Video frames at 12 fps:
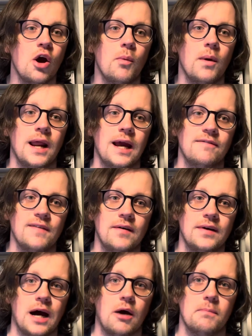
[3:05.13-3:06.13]
when I
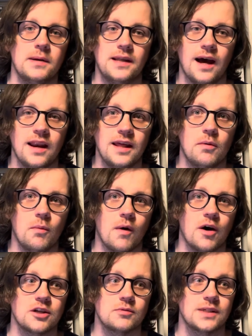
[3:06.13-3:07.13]
found out Battalion
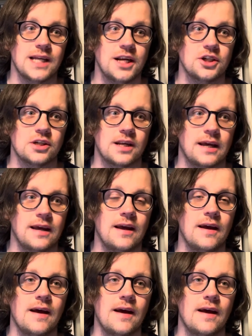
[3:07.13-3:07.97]
Wars was actually